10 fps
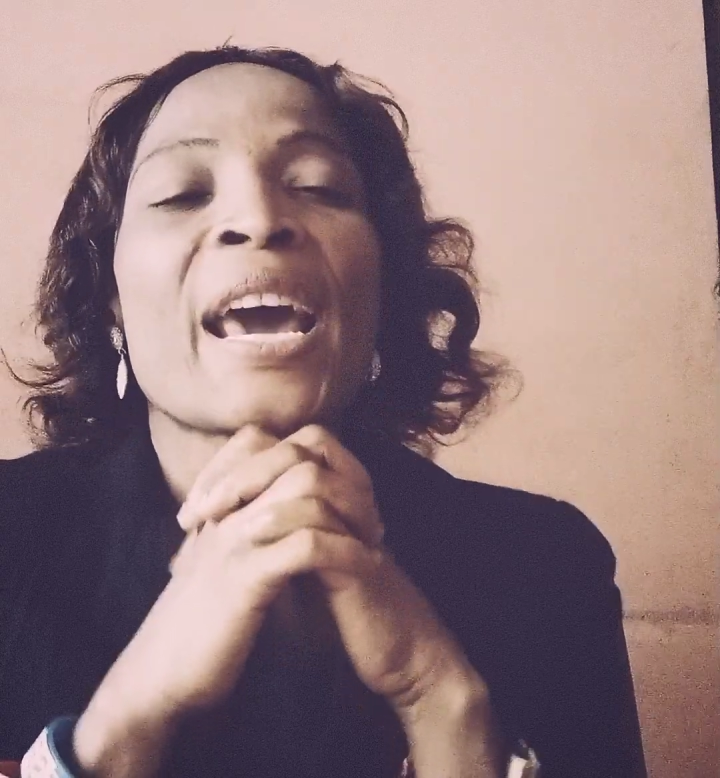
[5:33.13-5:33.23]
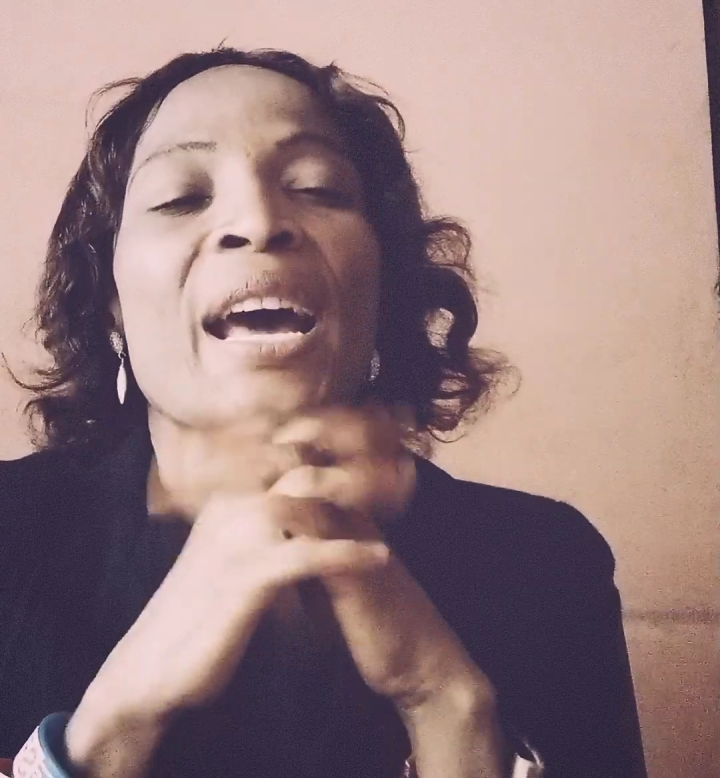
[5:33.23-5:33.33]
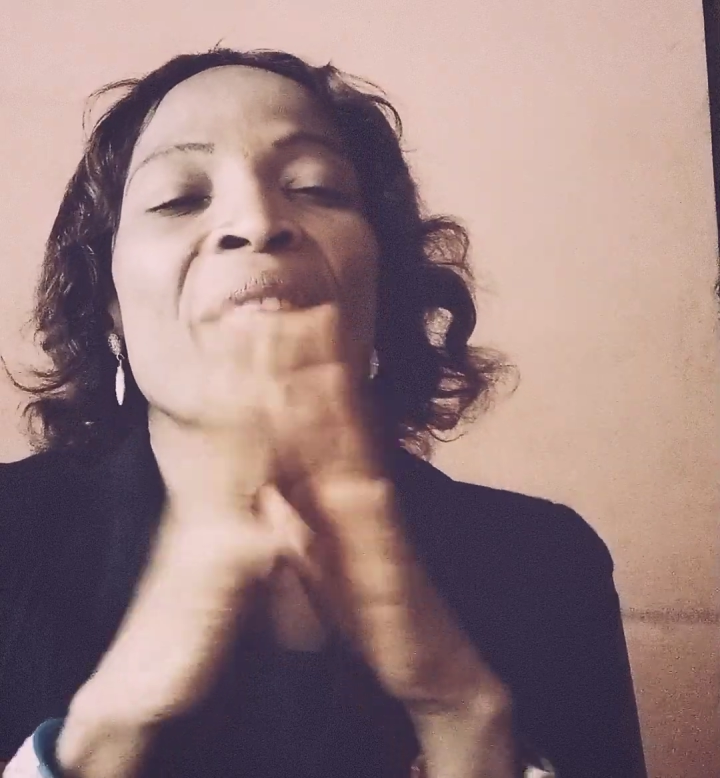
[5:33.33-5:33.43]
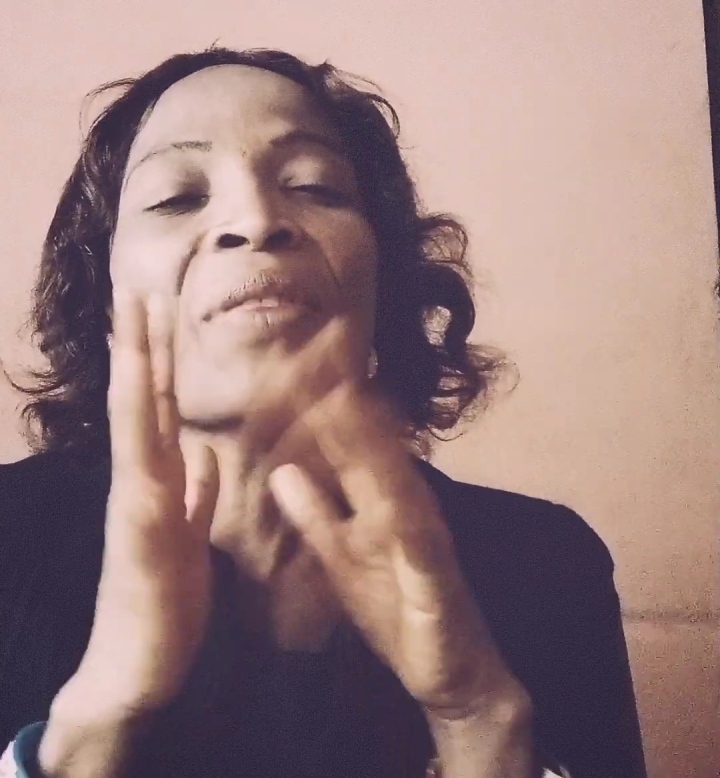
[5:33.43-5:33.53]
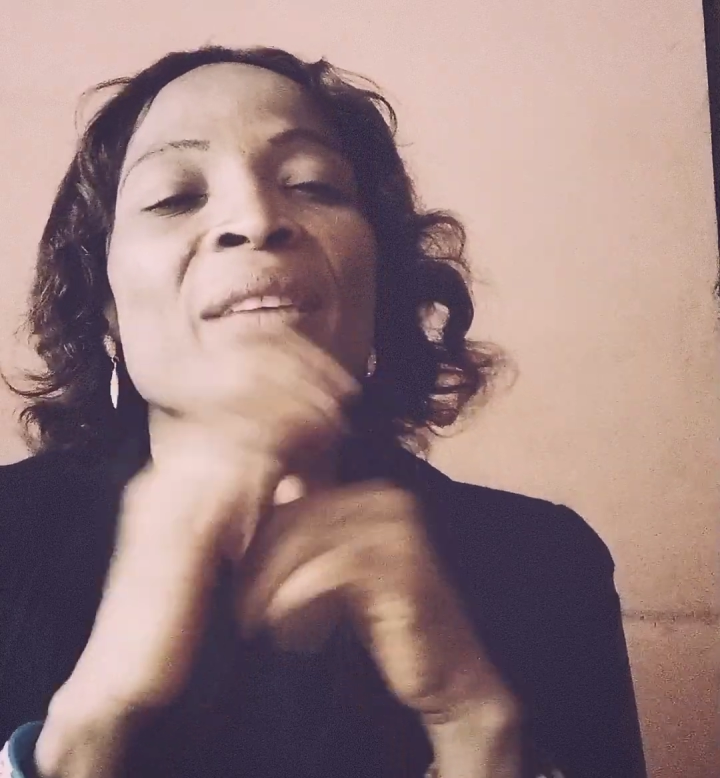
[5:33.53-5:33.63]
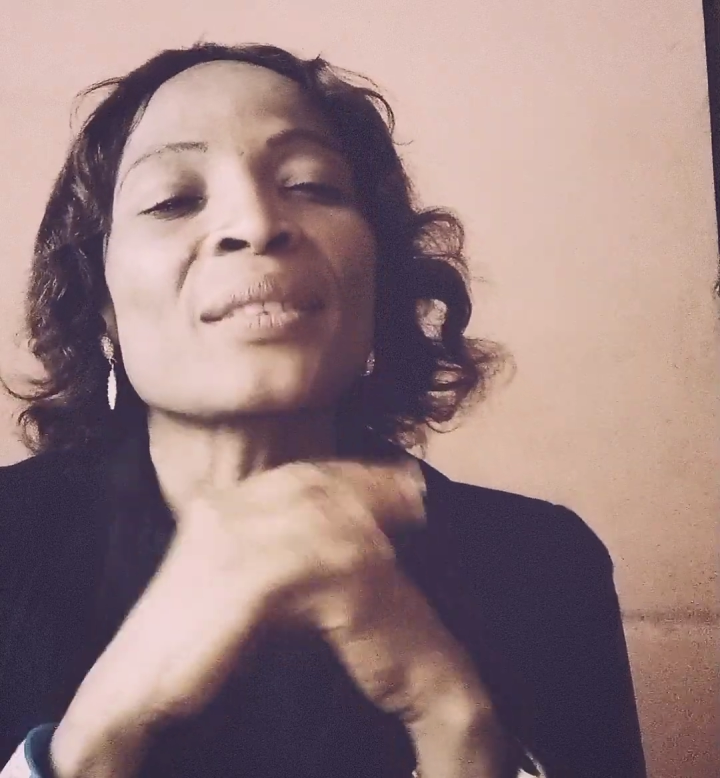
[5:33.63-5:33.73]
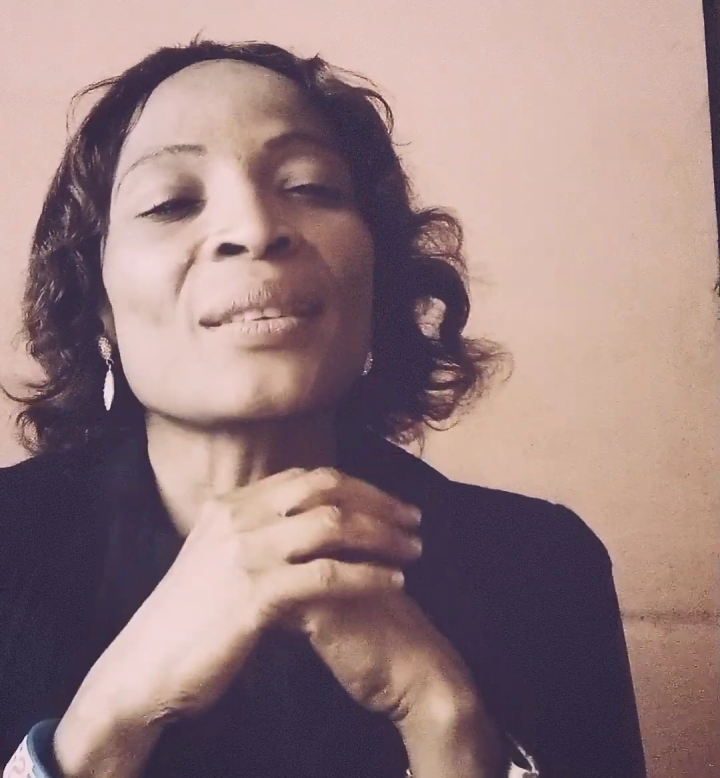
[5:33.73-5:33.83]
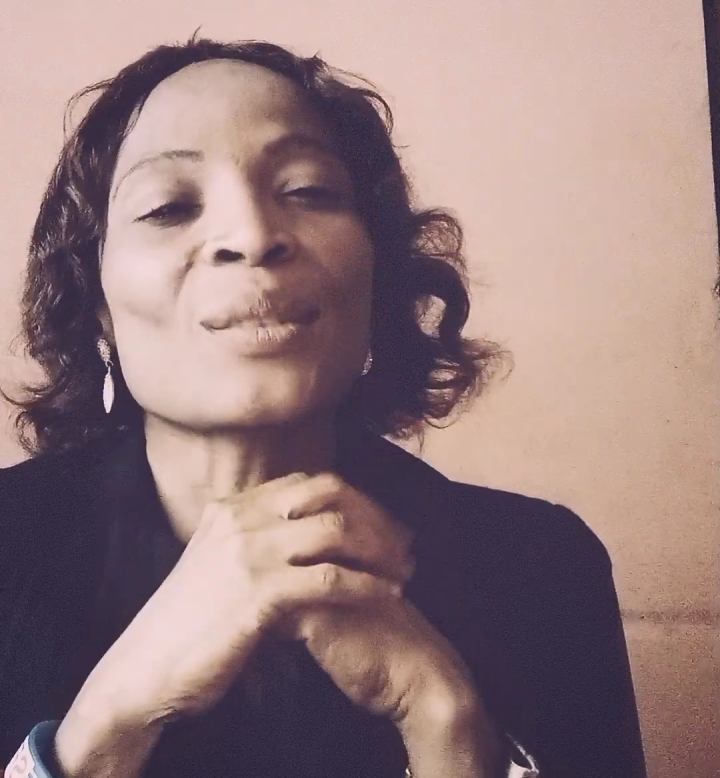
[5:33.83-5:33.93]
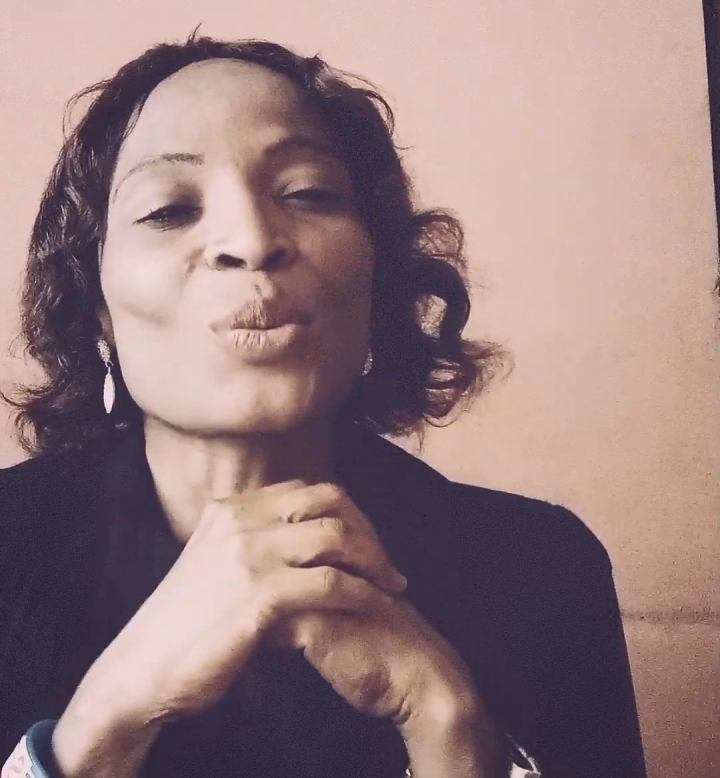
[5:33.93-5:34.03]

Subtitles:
And that is